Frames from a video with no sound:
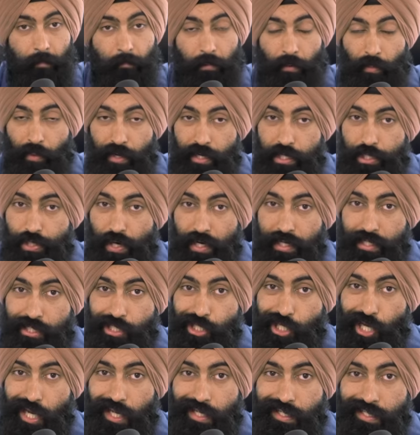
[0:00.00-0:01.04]
But when you're trying to
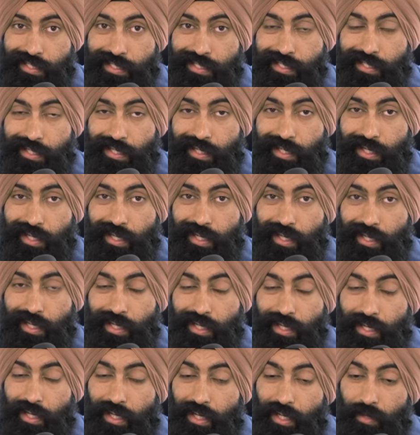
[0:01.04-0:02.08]
chase,
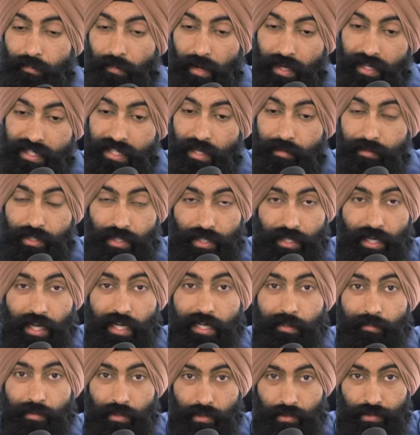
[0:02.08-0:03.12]
many times you're going to
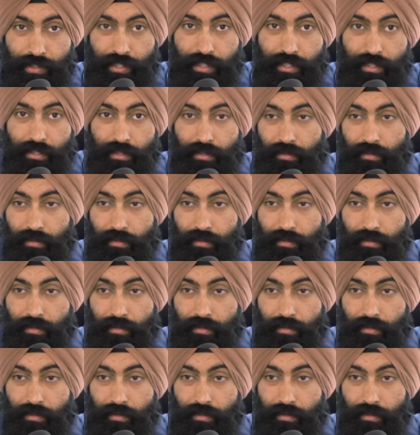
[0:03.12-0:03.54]
end up losing.